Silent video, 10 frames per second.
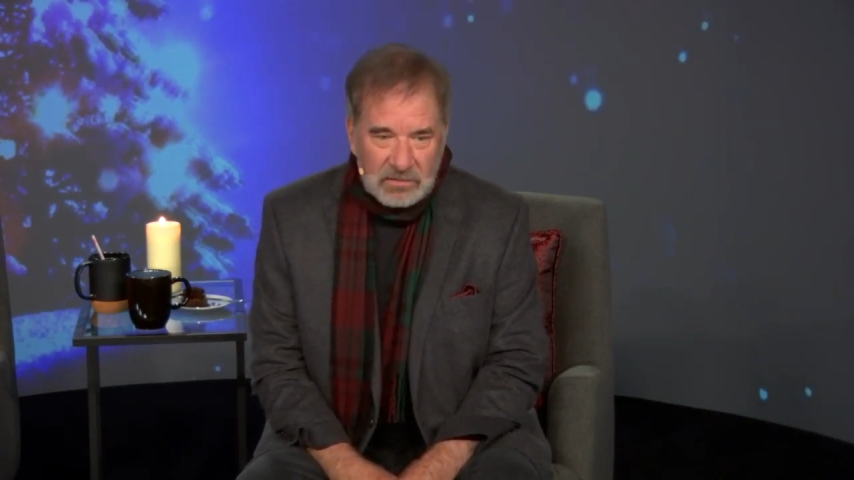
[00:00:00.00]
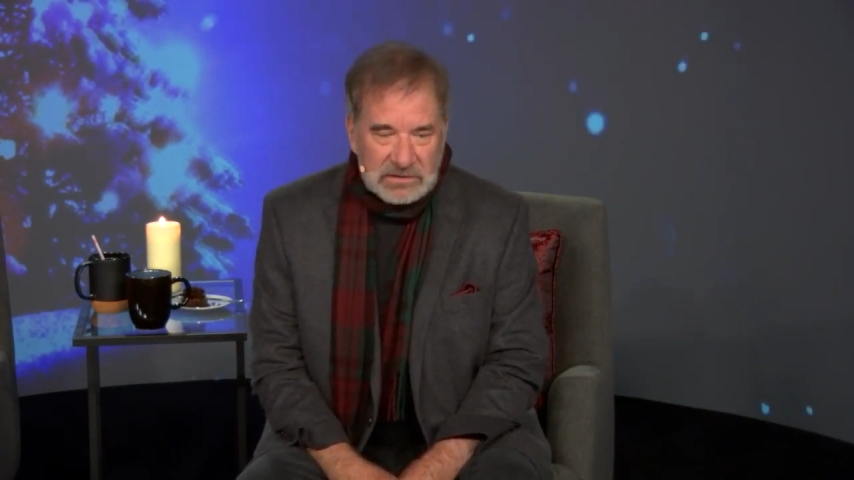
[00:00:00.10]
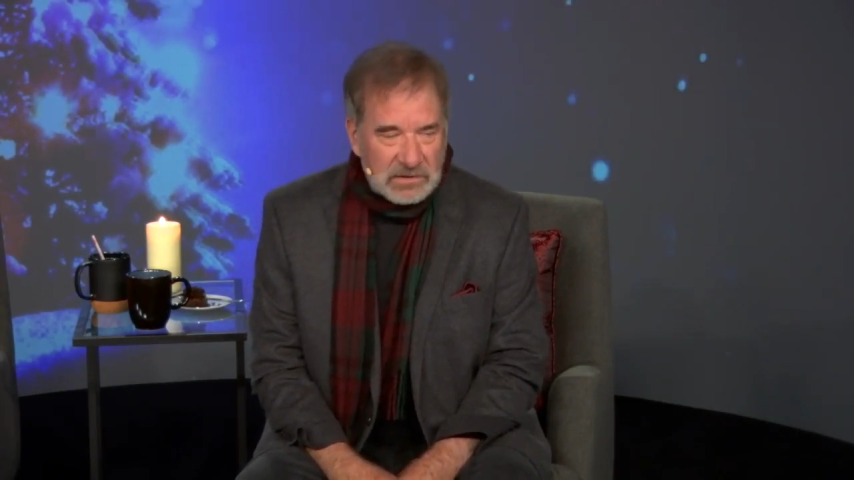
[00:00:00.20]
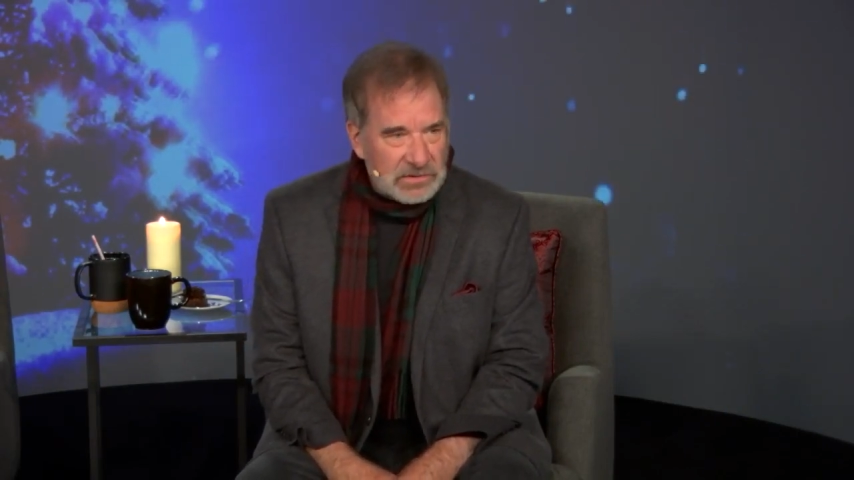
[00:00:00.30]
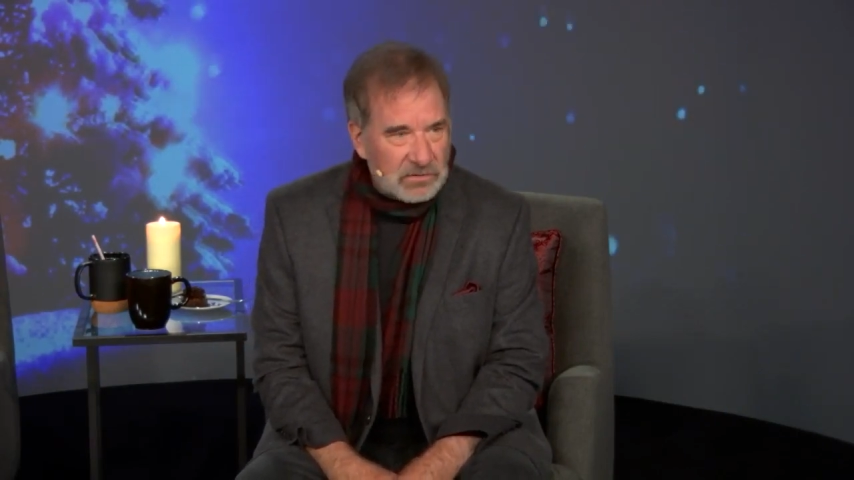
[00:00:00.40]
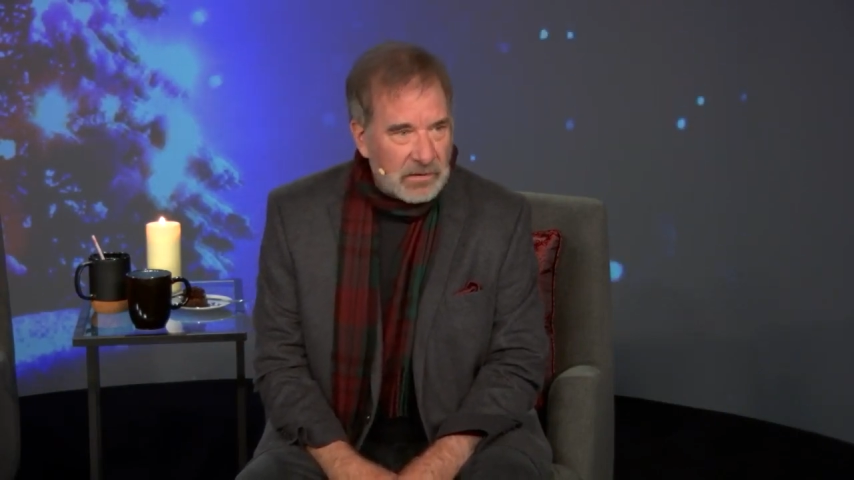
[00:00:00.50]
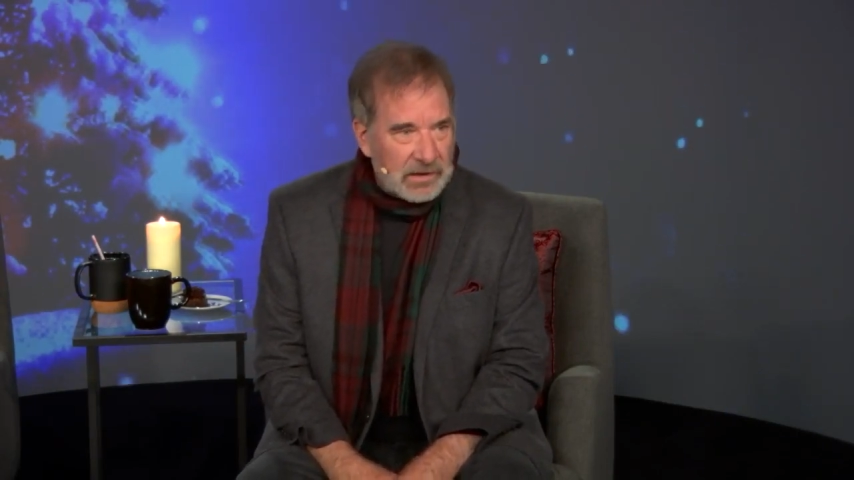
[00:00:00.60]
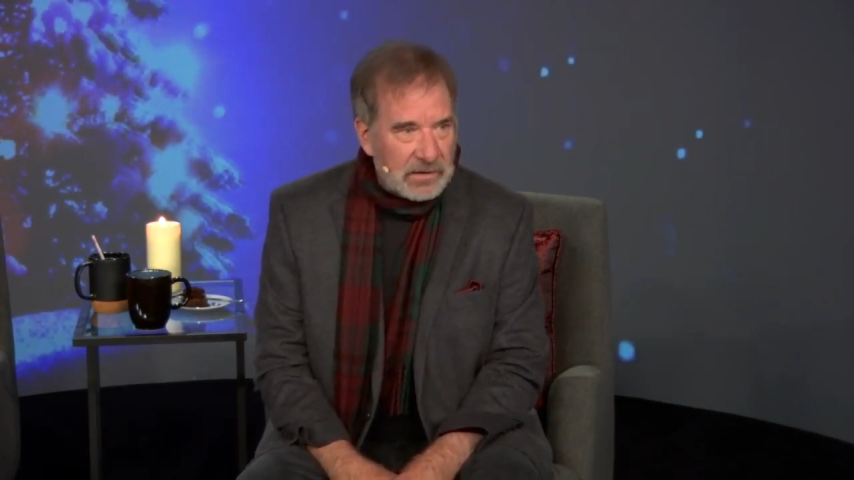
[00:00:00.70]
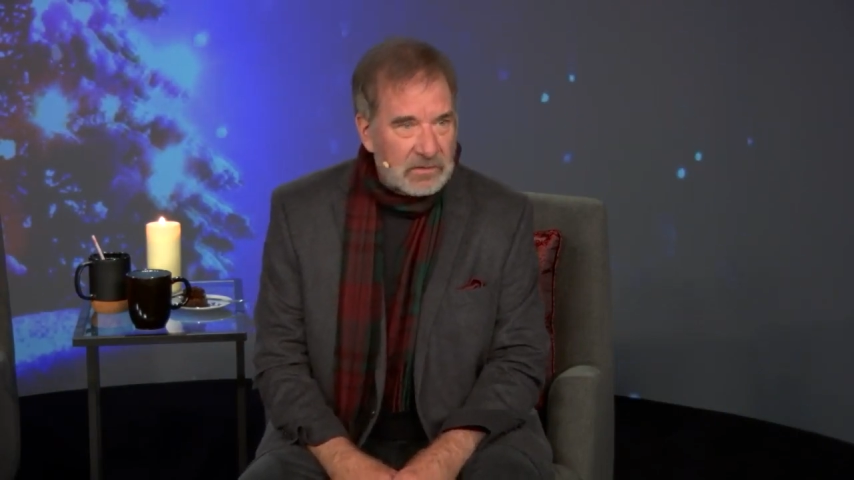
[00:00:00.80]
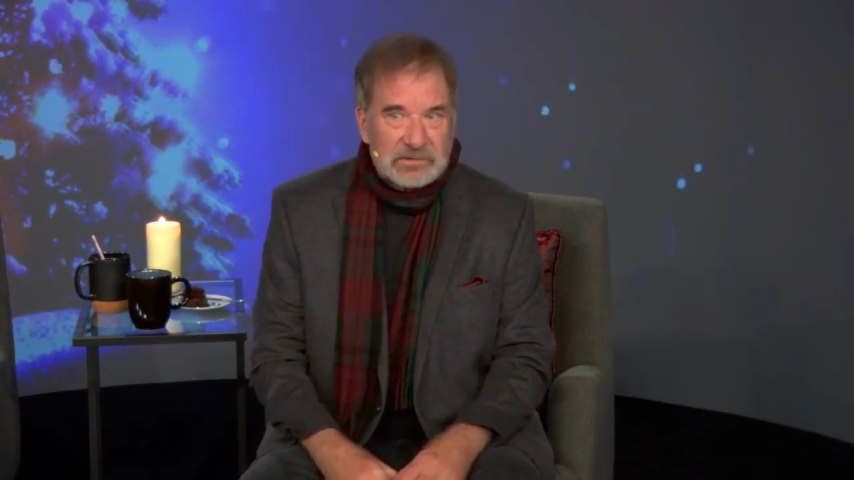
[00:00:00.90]
it sounds so
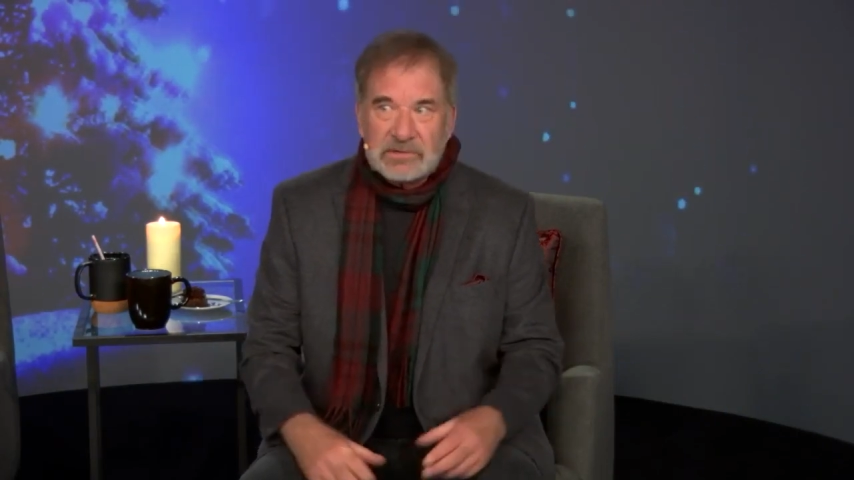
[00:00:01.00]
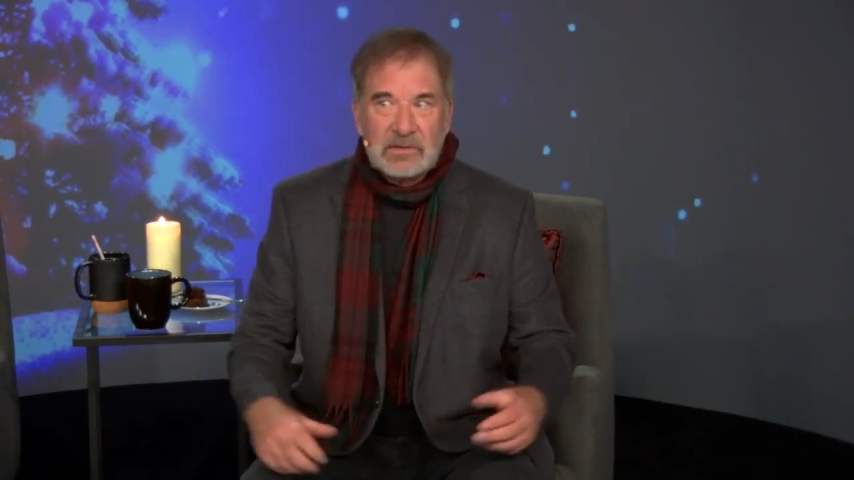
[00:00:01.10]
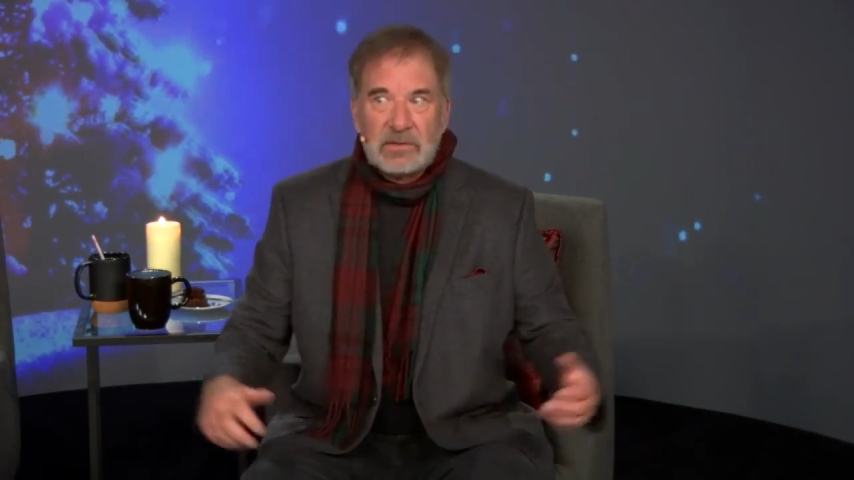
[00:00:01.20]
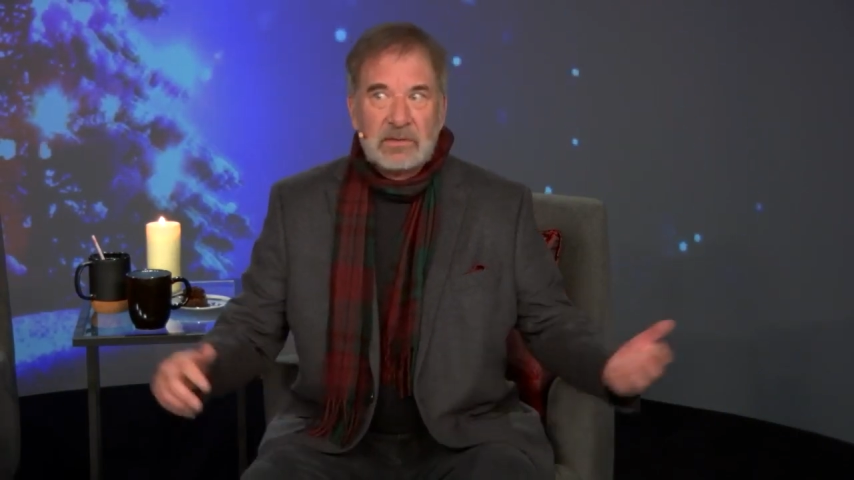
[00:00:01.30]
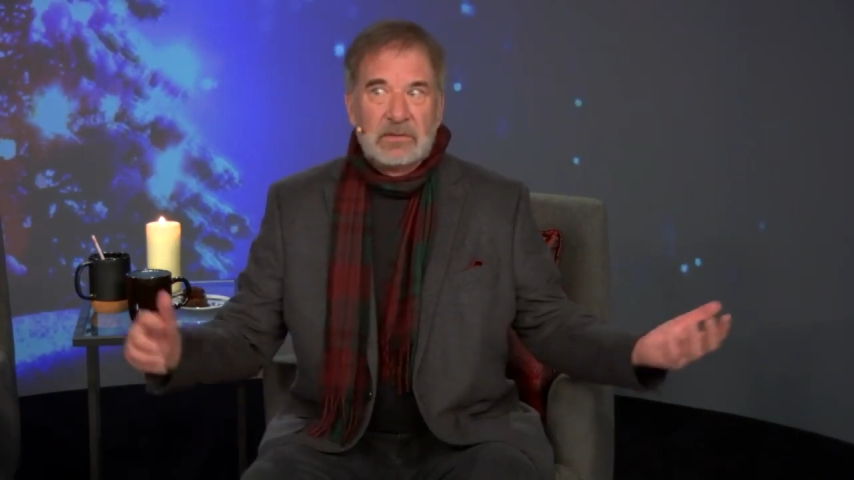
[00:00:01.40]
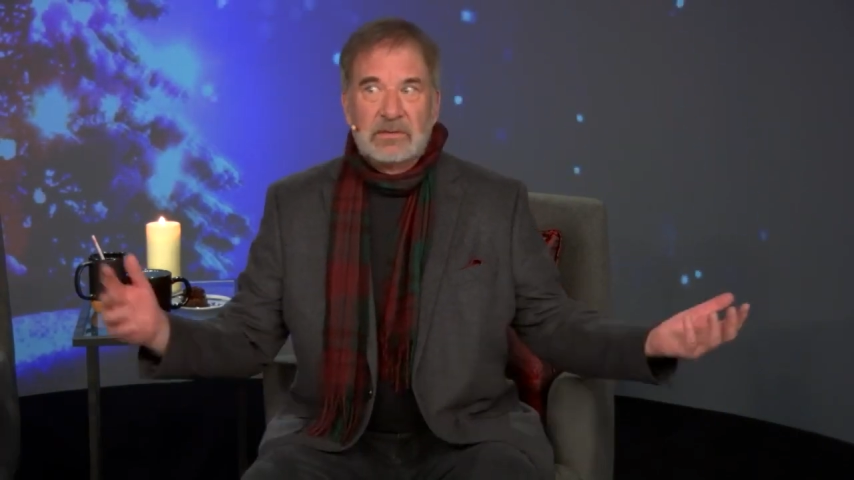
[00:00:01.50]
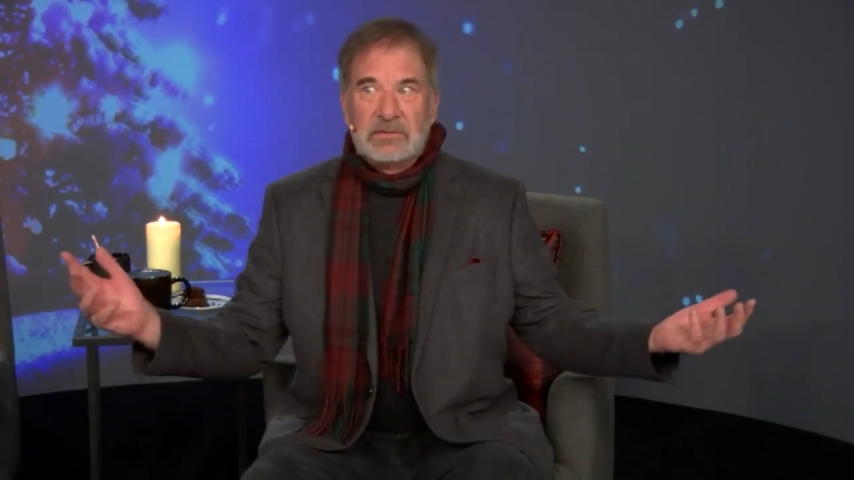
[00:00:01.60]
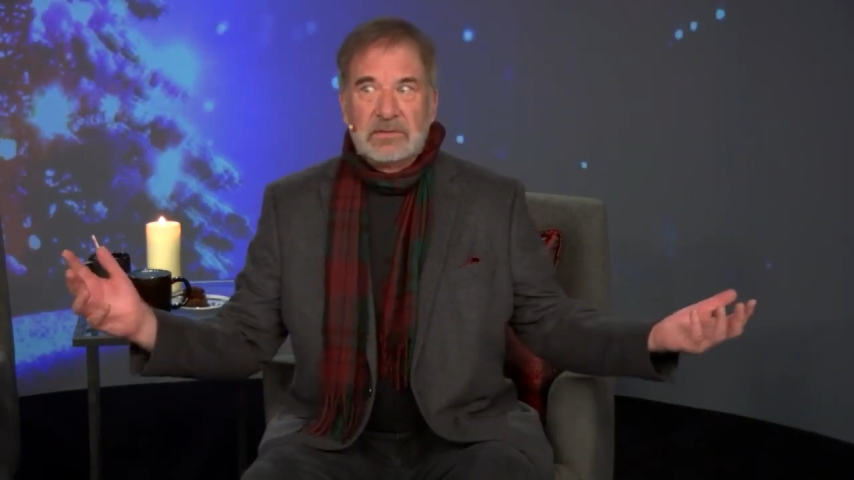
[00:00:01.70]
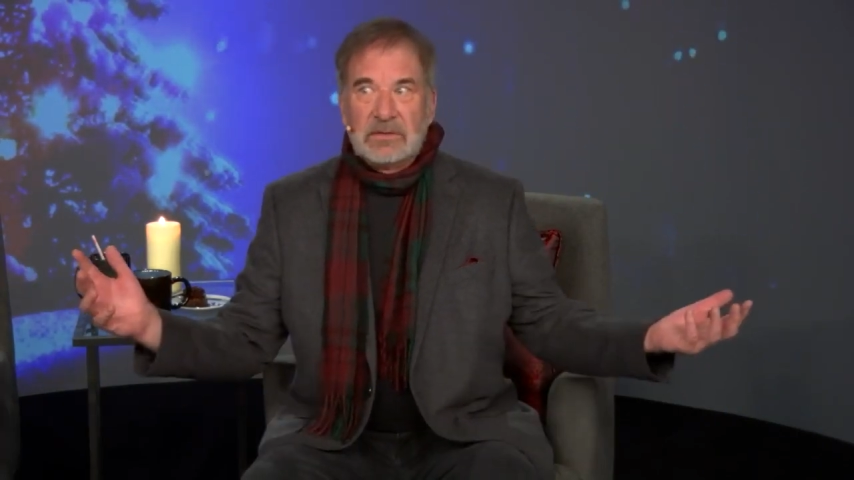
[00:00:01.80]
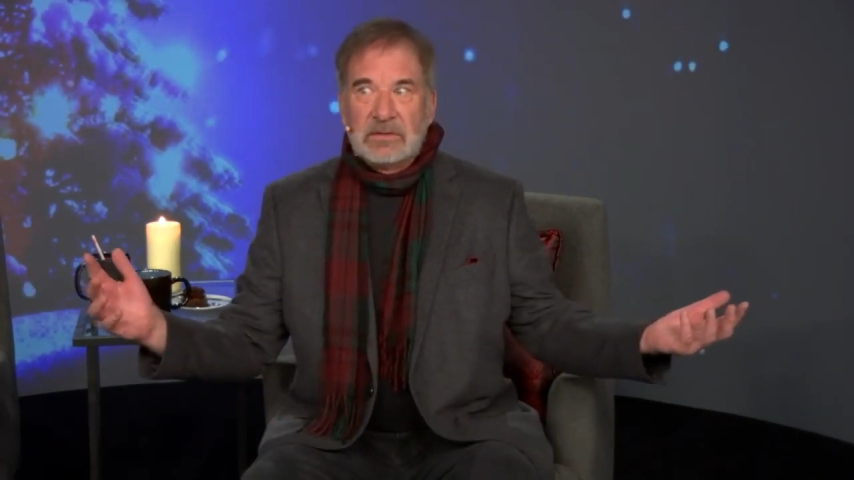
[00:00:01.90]
grandiose.
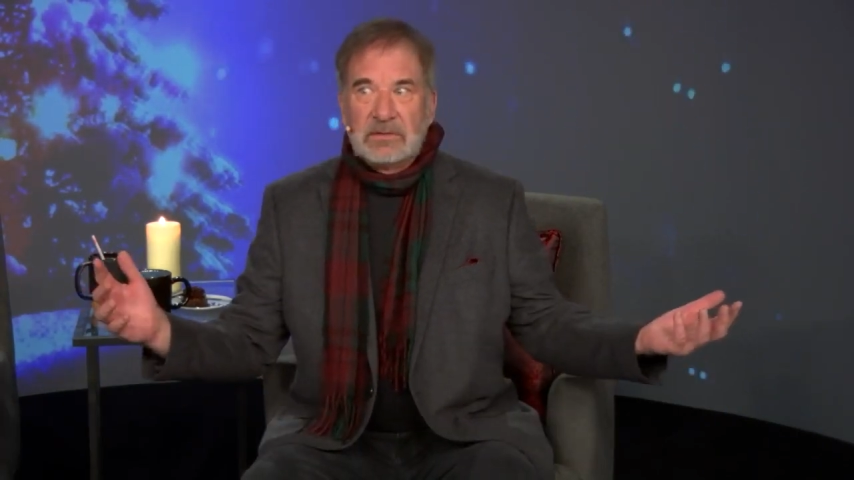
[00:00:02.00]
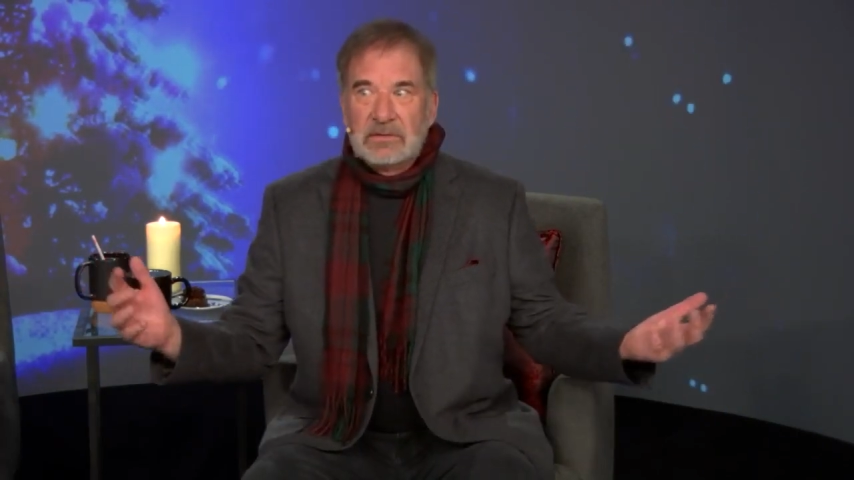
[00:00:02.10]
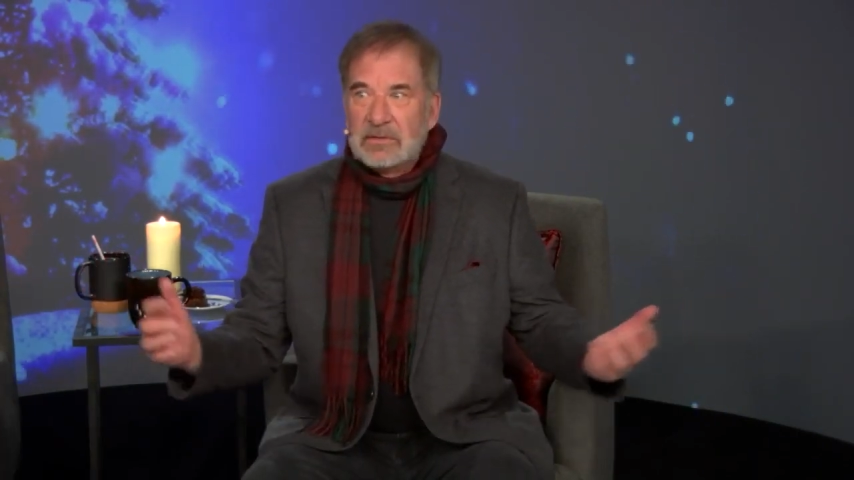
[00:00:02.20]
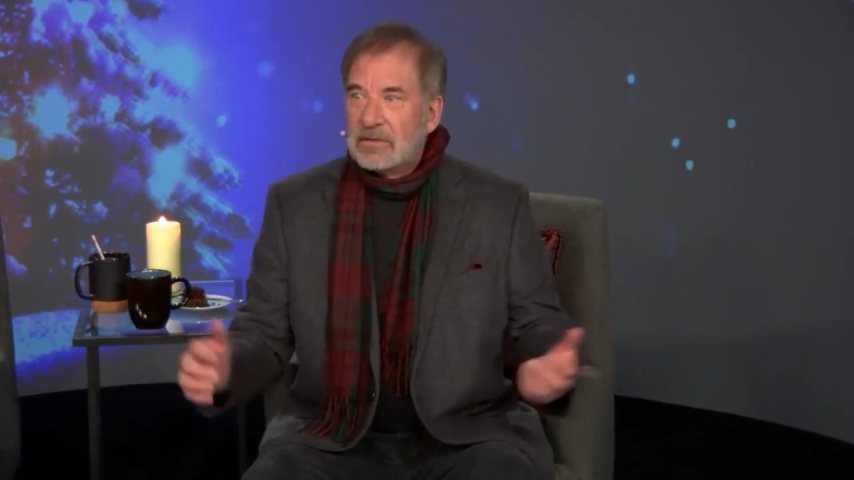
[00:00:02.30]
Duh.